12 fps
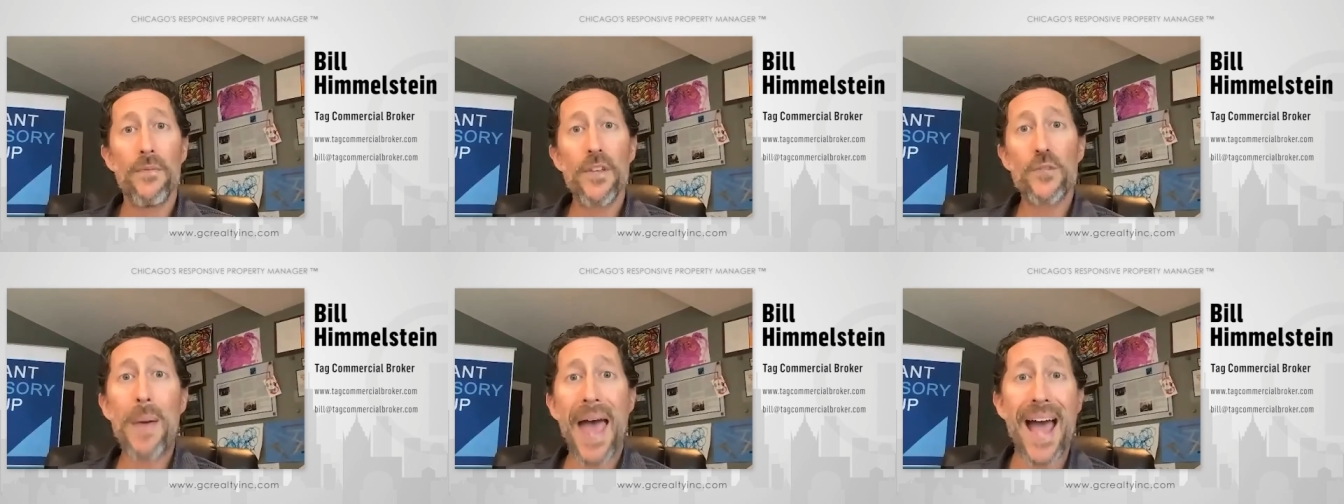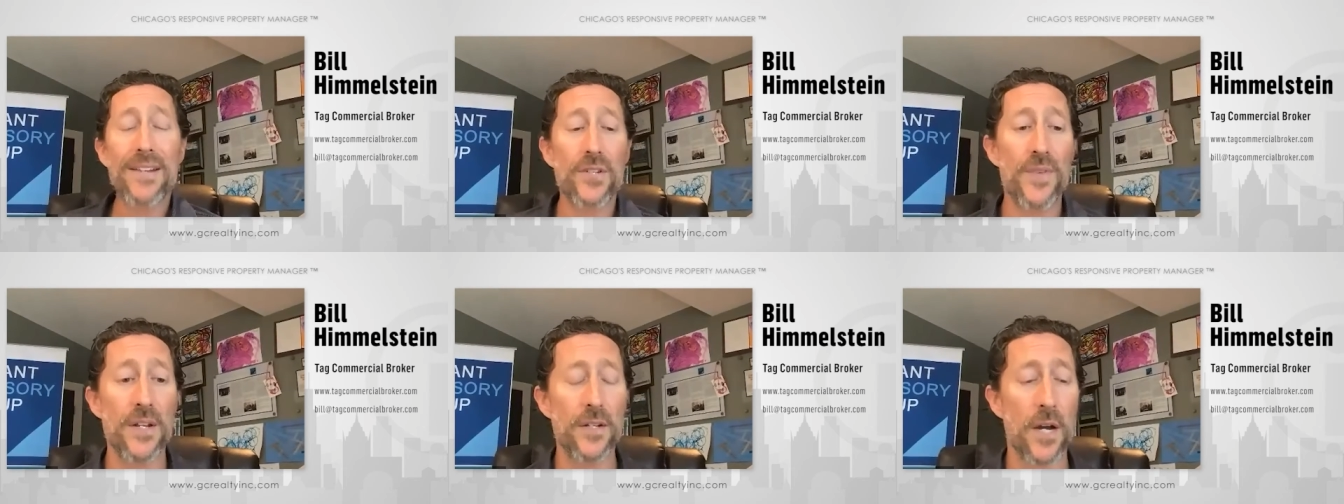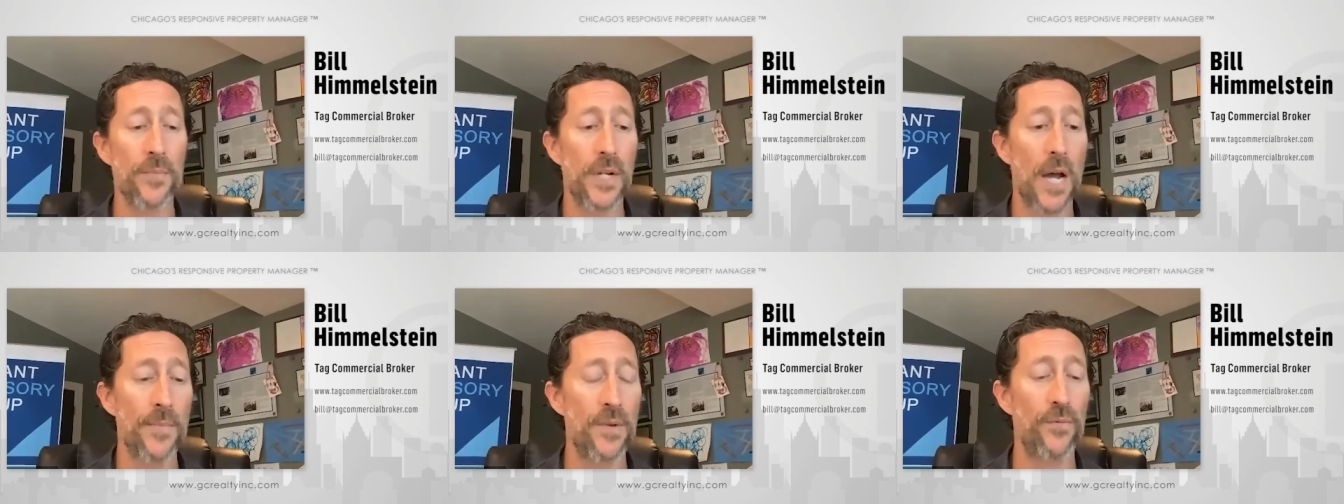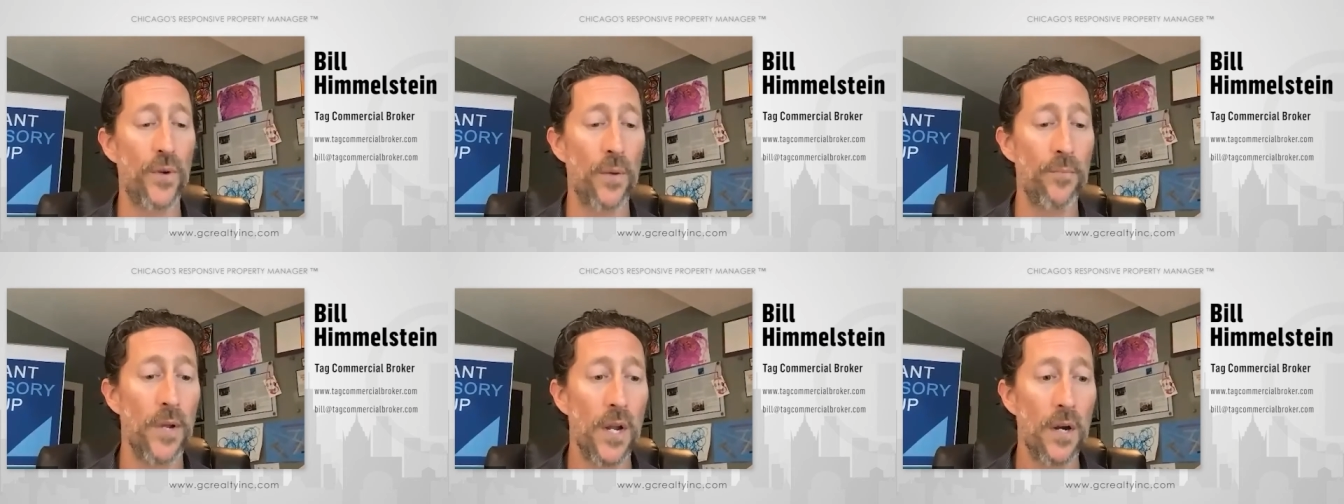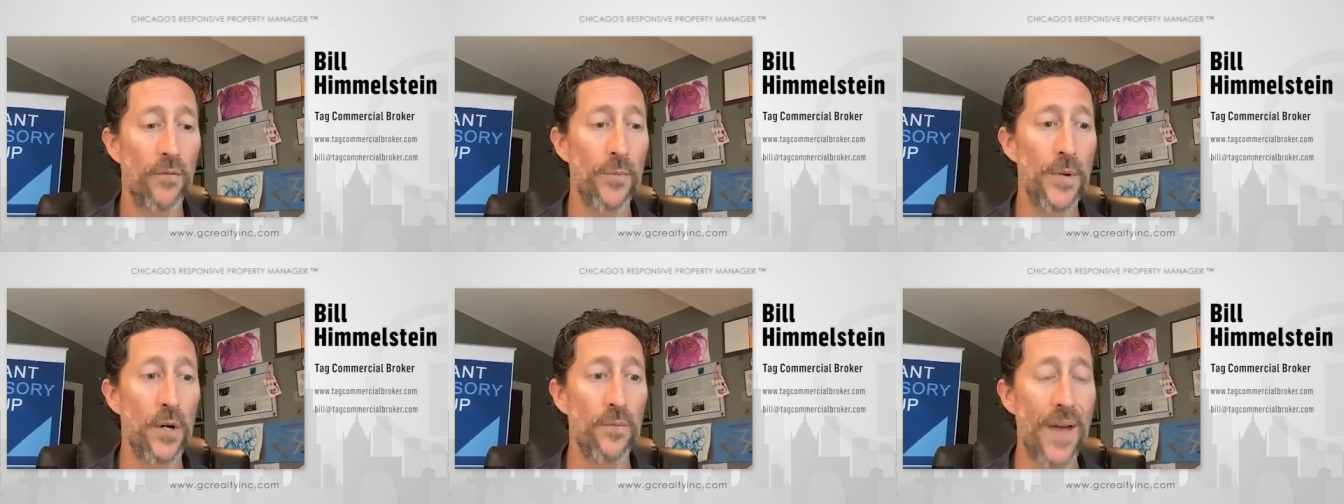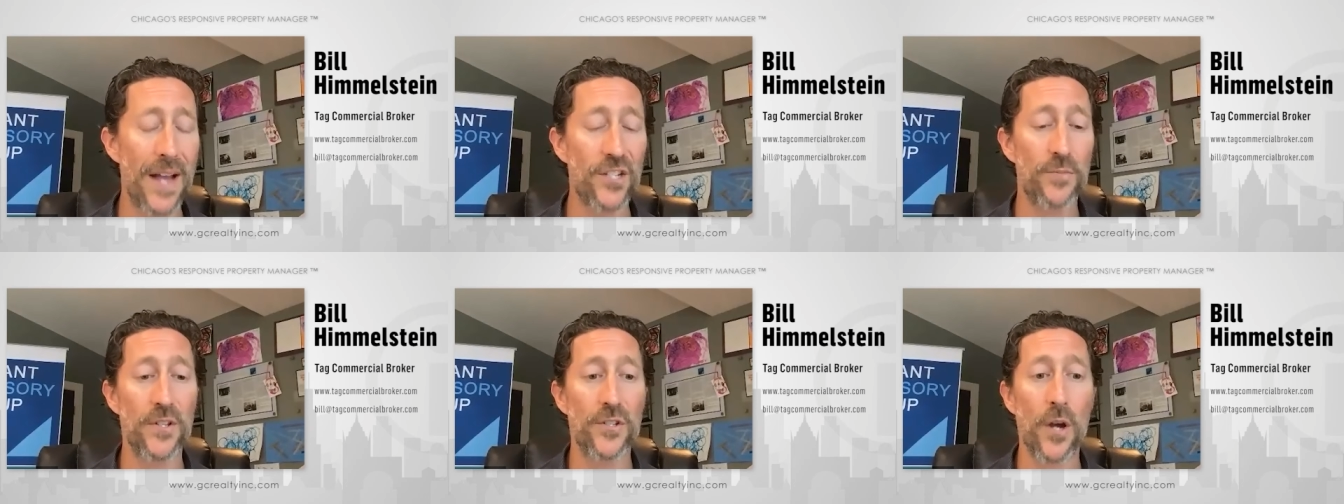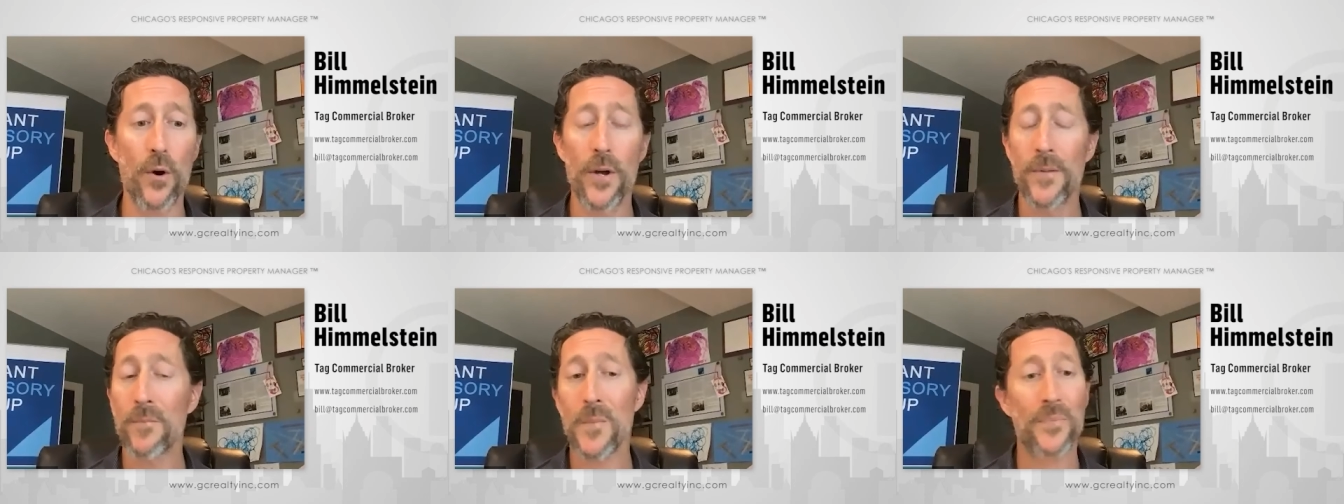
this passive income coming from your investment. So